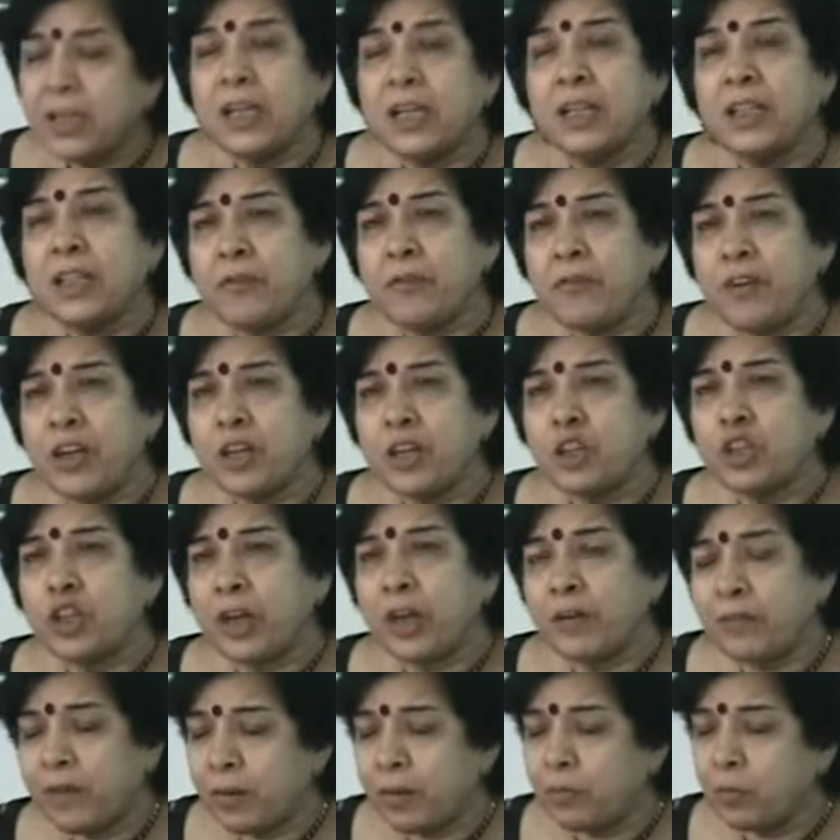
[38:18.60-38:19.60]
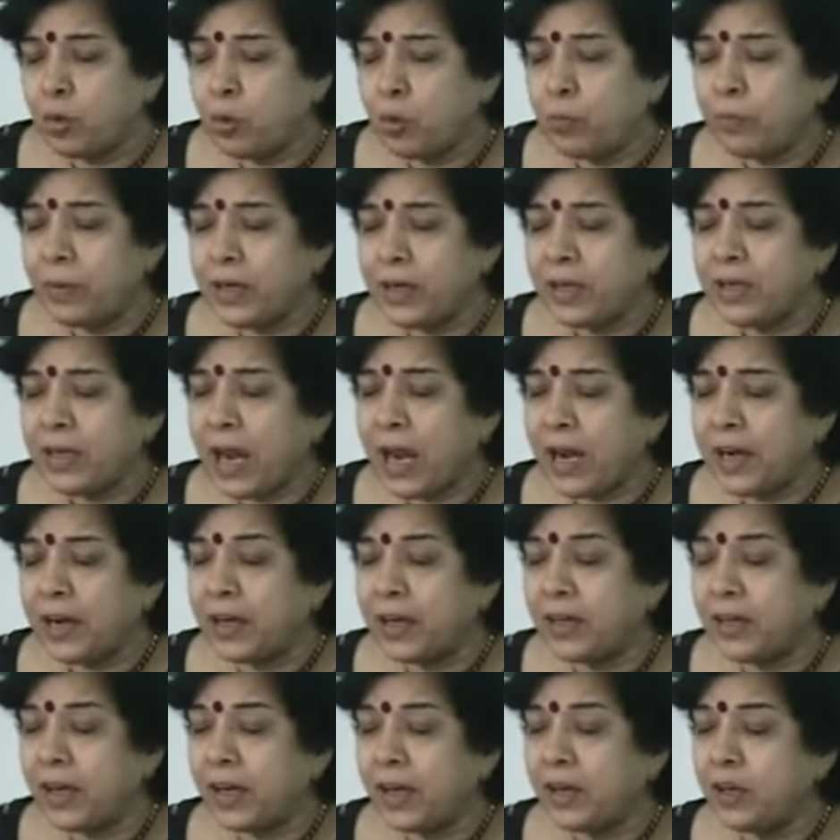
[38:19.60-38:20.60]
The Veer Shaiva movement had
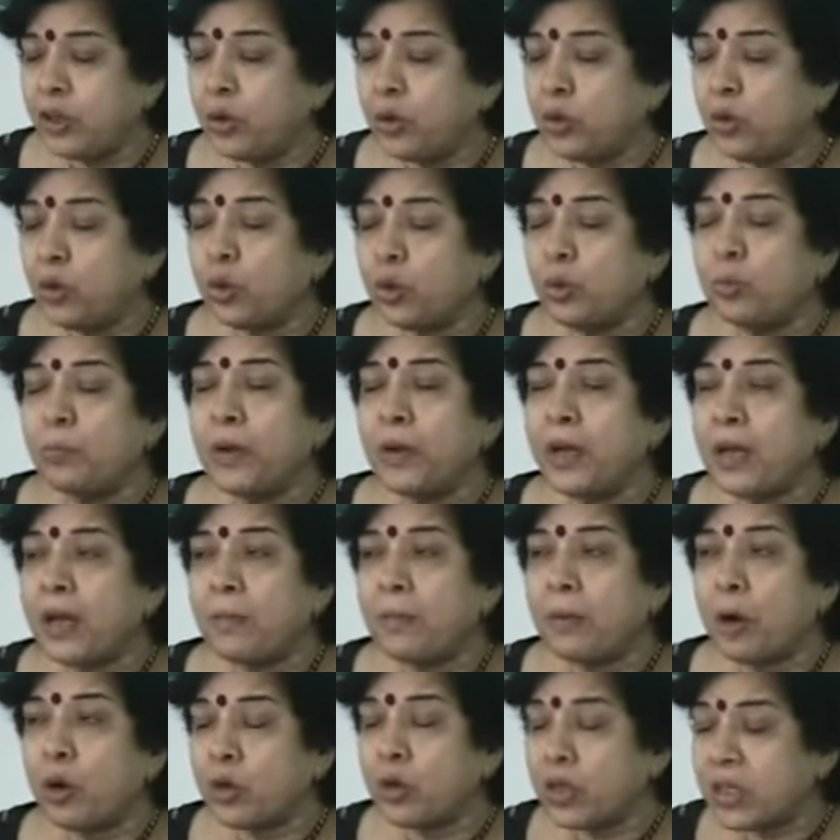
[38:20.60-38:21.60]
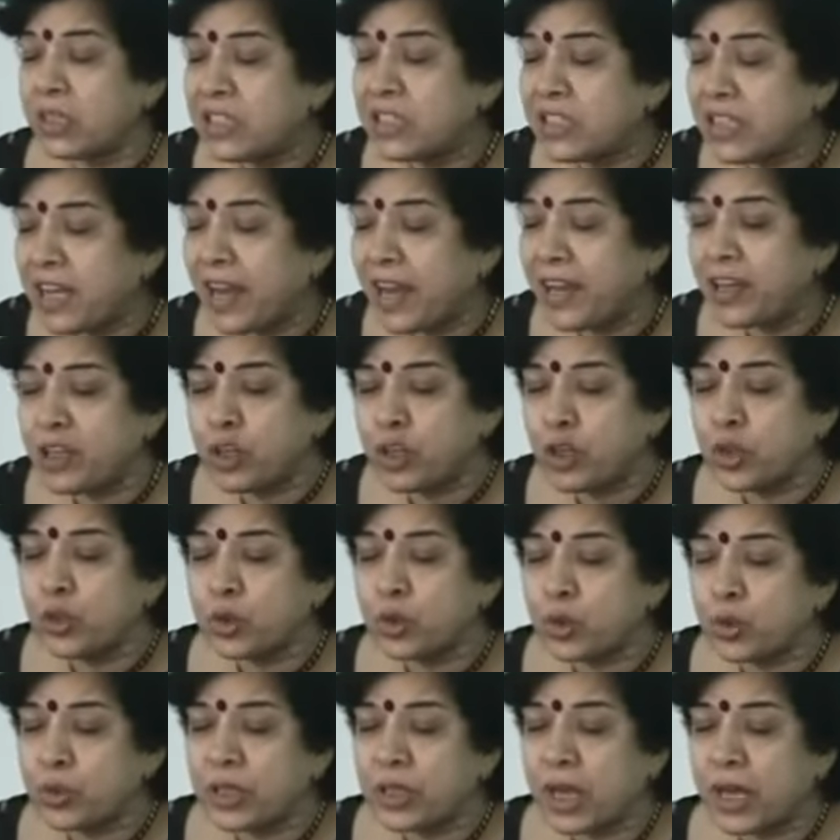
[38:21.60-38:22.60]
intended to bring about a change in
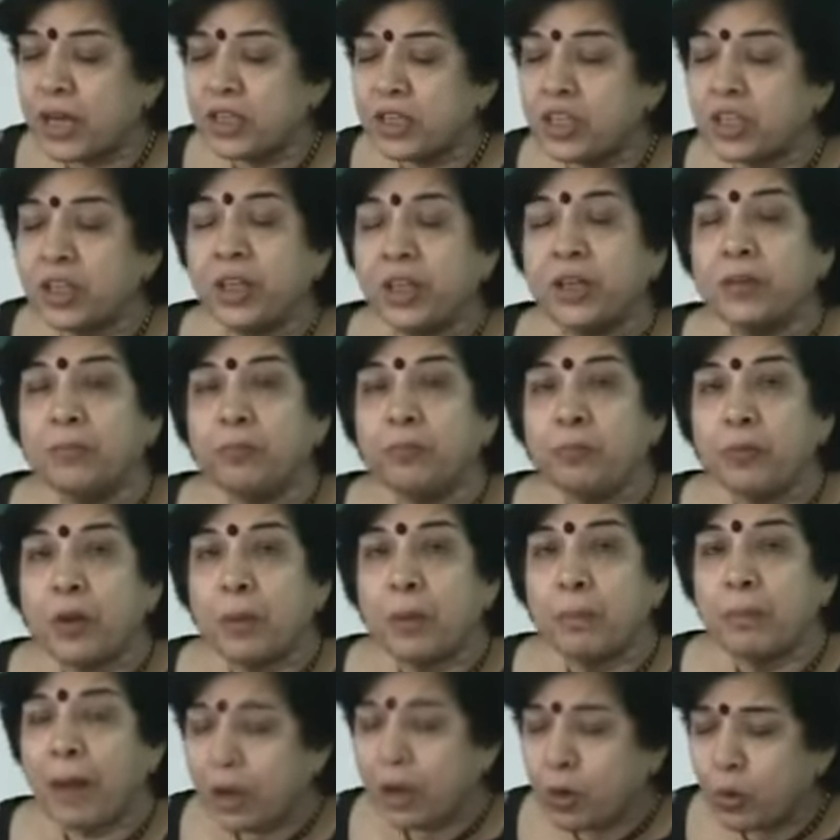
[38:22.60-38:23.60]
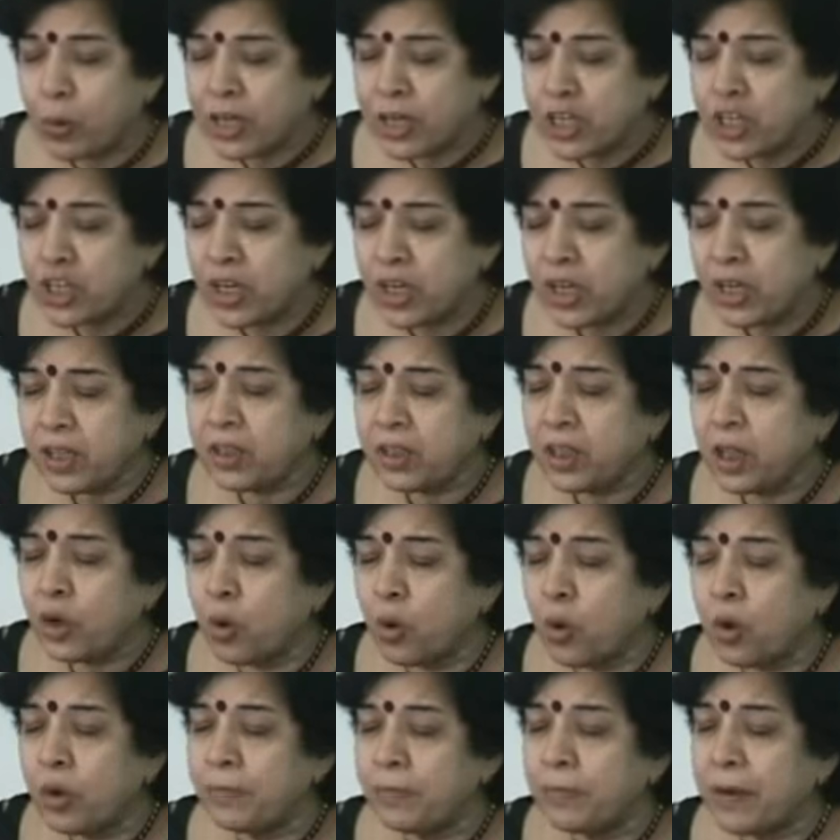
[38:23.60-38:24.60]
society by questioning the
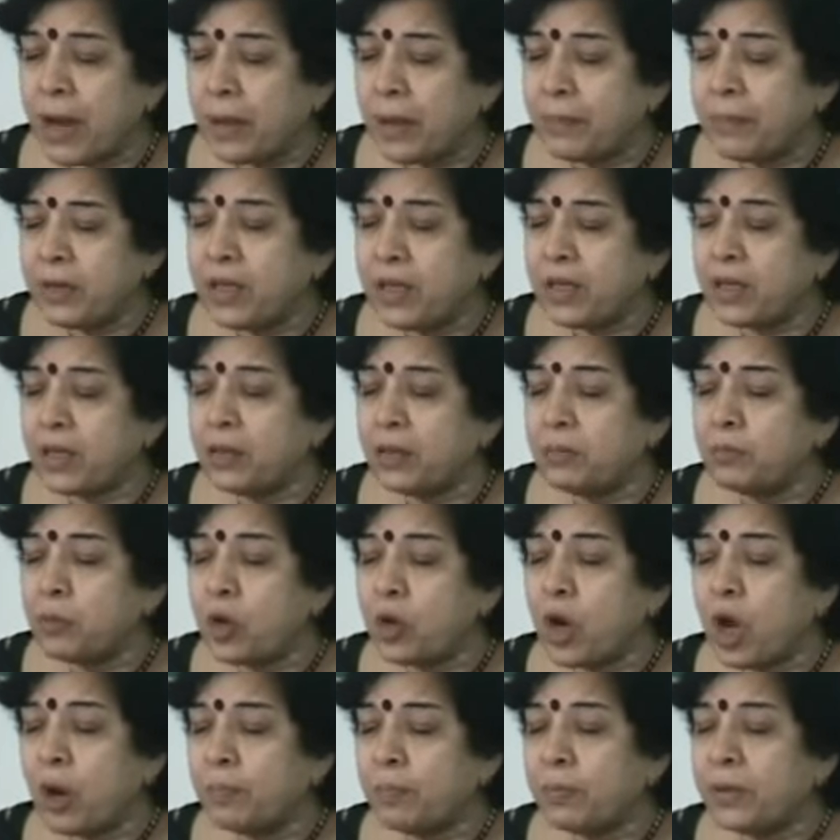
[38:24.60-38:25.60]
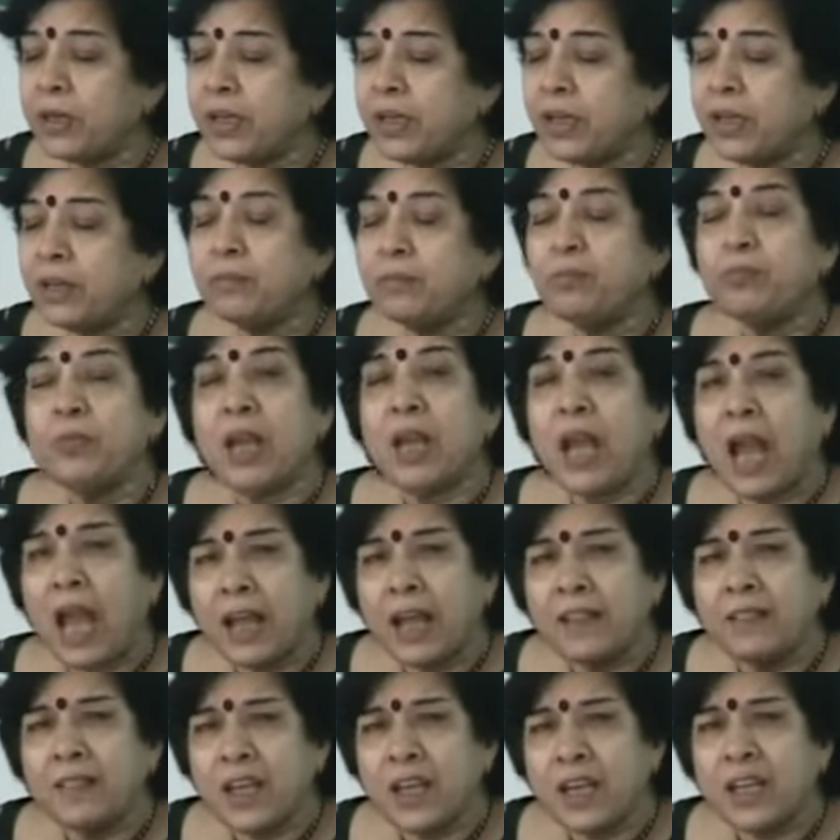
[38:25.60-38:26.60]
whole Brahminical monopoly
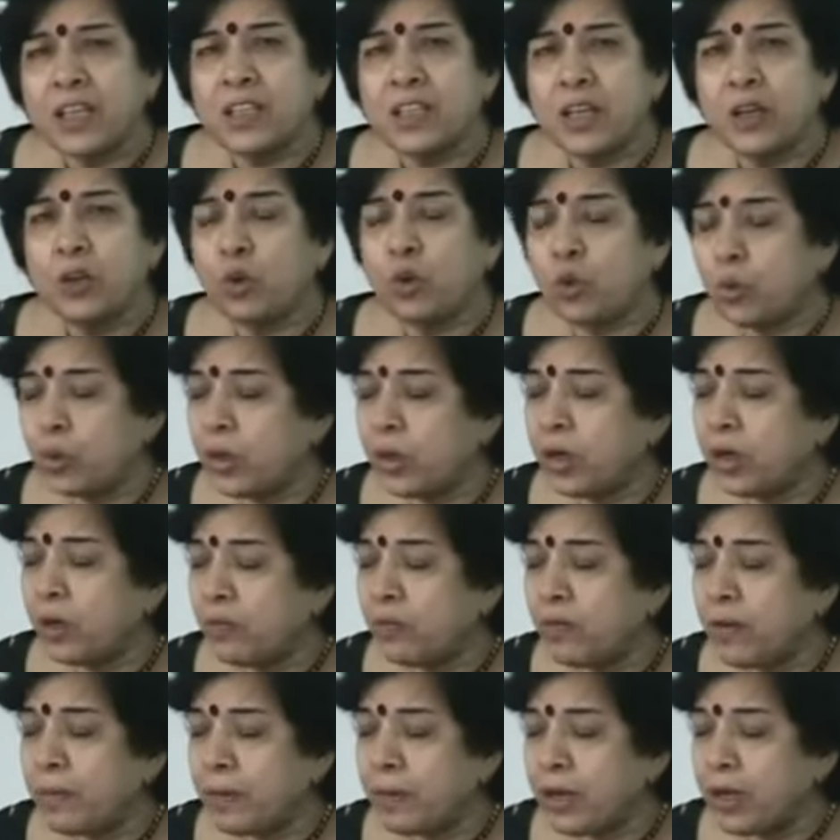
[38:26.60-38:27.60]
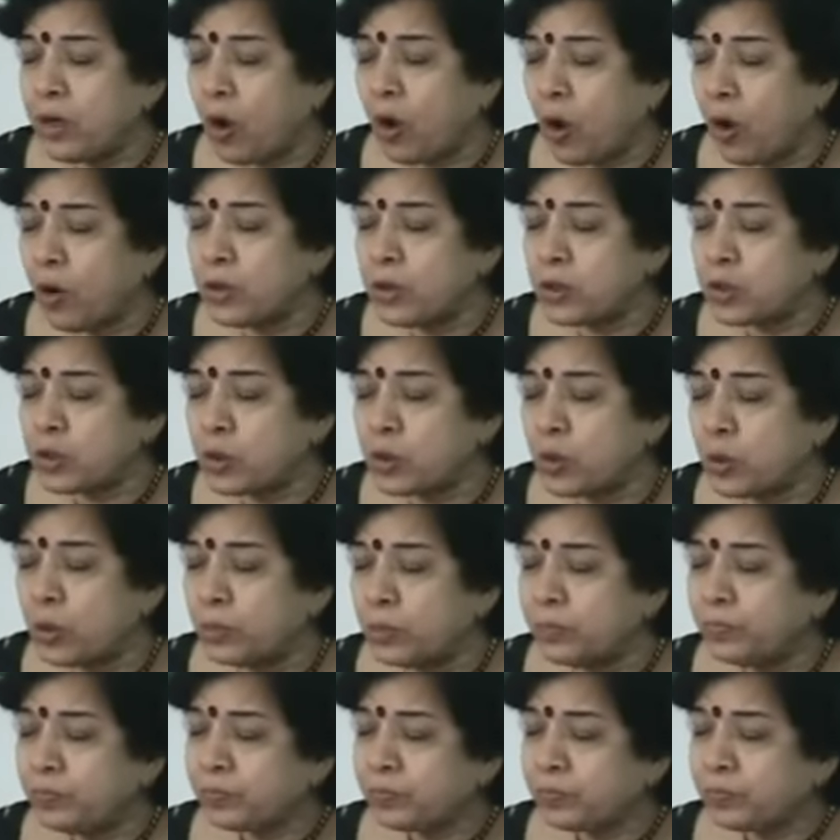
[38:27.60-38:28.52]
and these included women also.